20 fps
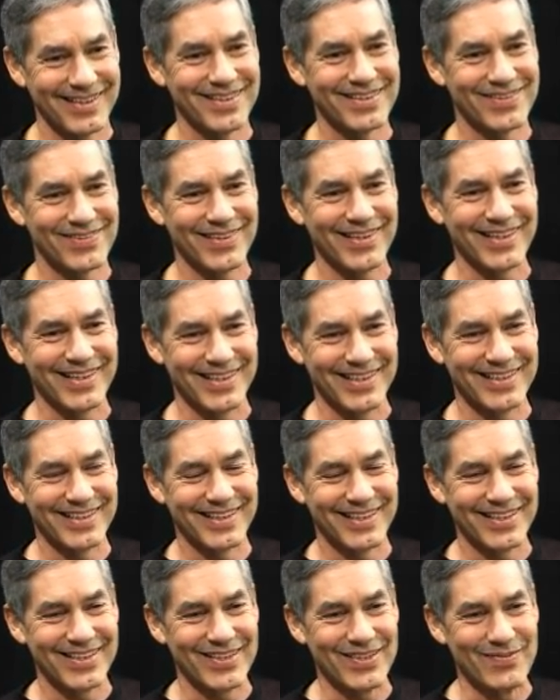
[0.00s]
That's right.
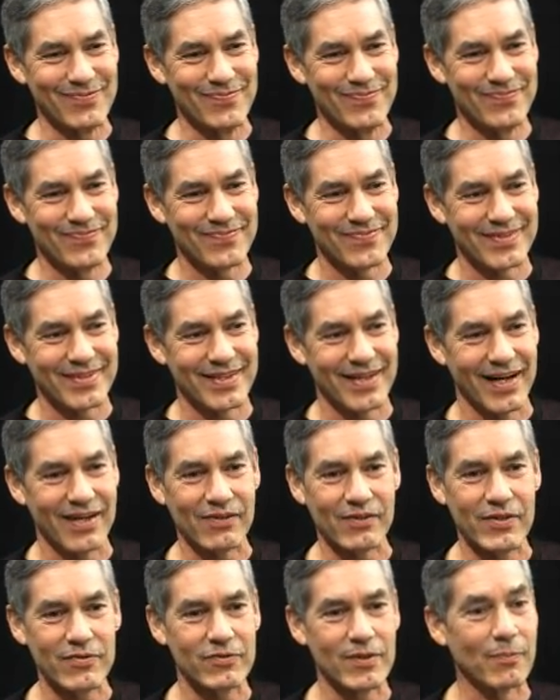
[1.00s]
I
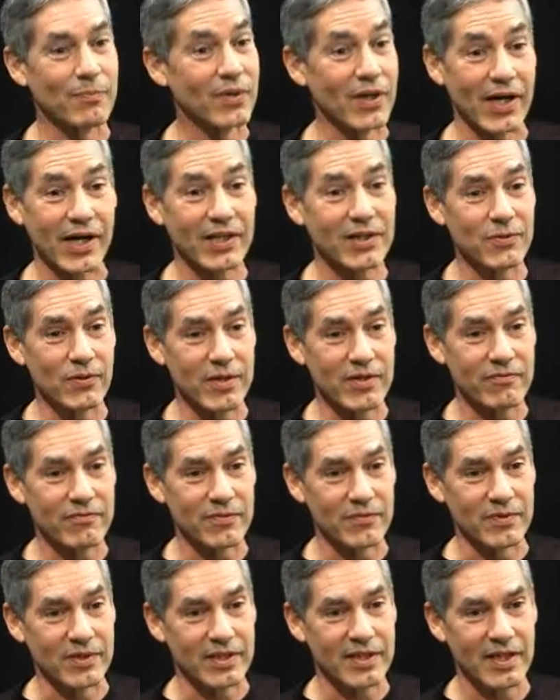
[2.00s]
lived a block away
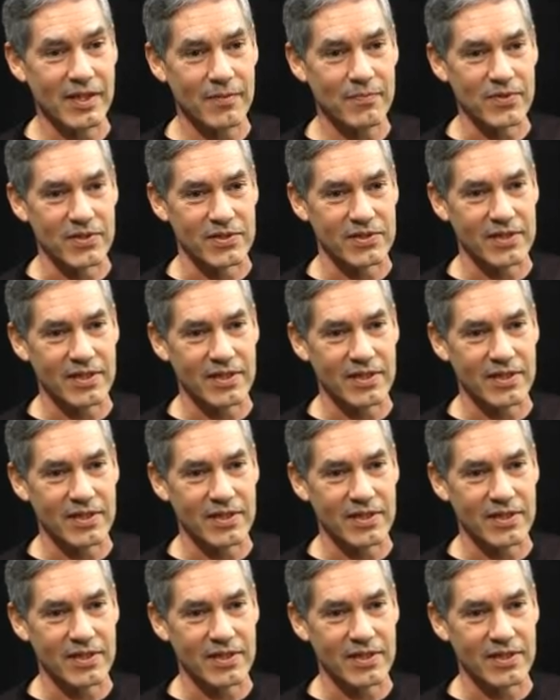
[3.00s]
from the campus.